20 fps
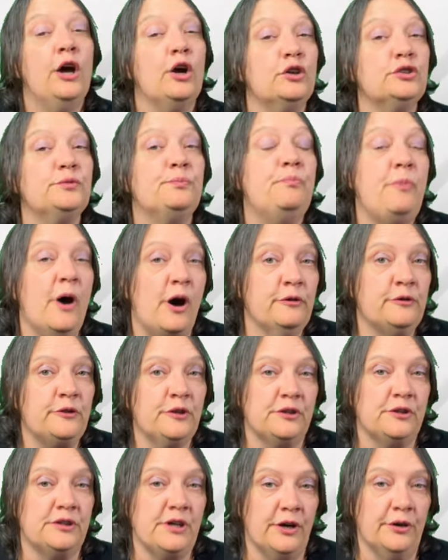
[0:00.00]
because both
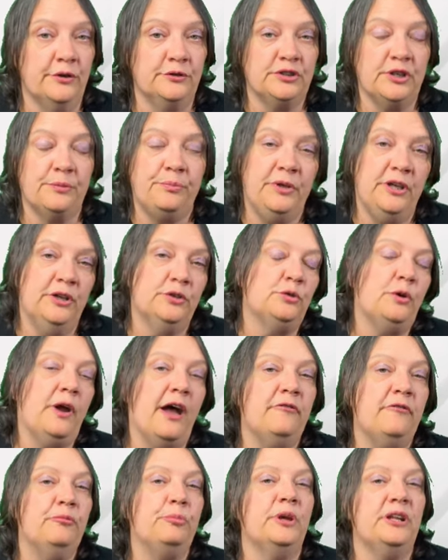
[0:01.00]
of those appear to
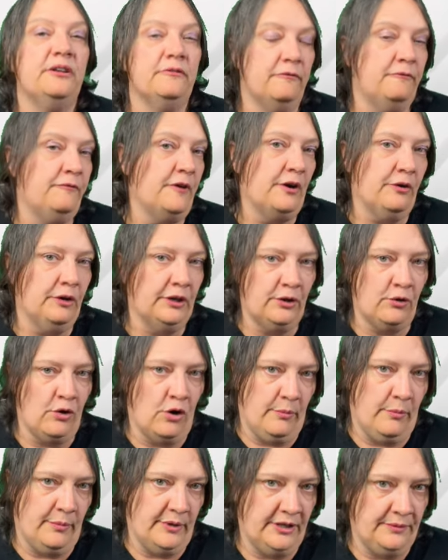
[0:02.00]
have been very
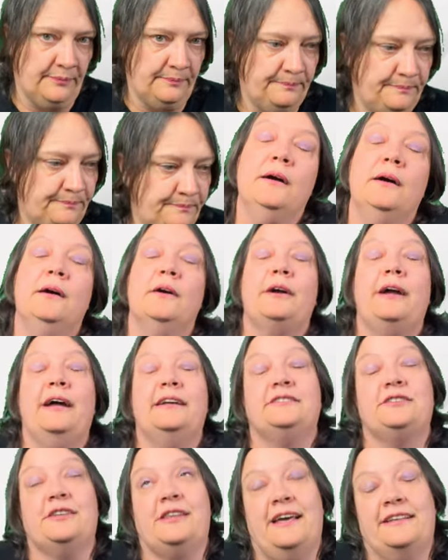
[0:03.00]
common.
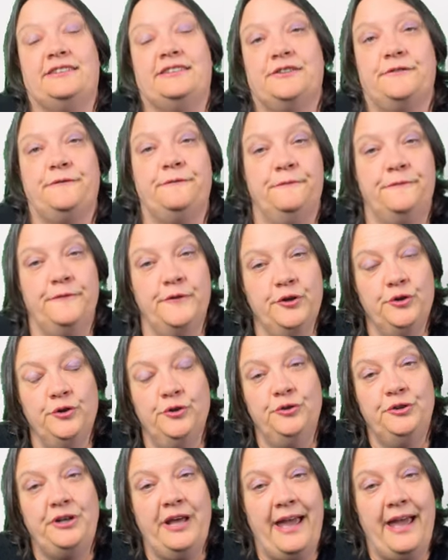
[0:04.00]
Okay, so that's
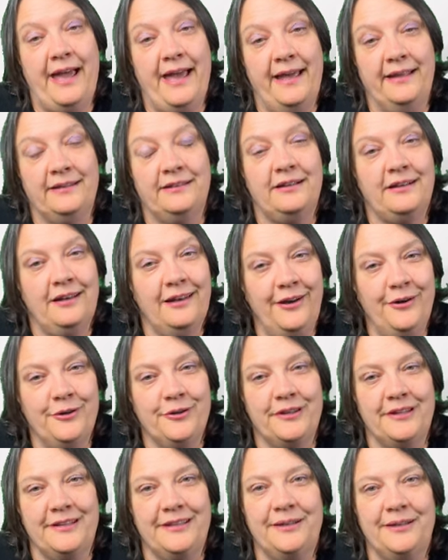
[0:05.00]
food and
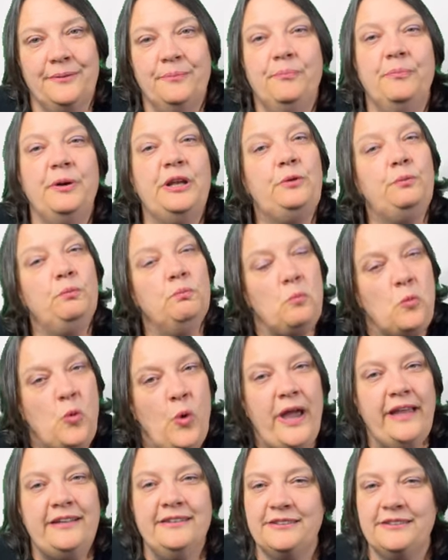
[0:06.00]
clothing, but
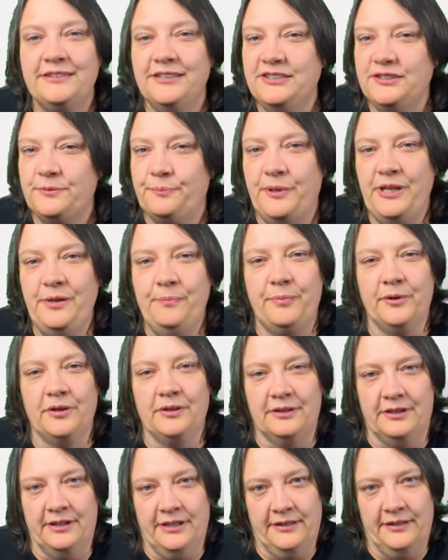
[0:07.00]
where did these people
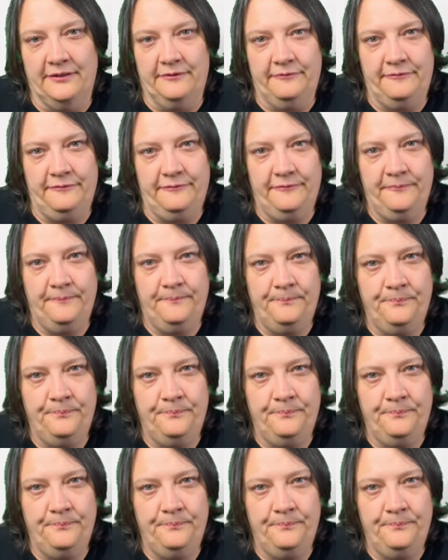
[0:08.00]
live?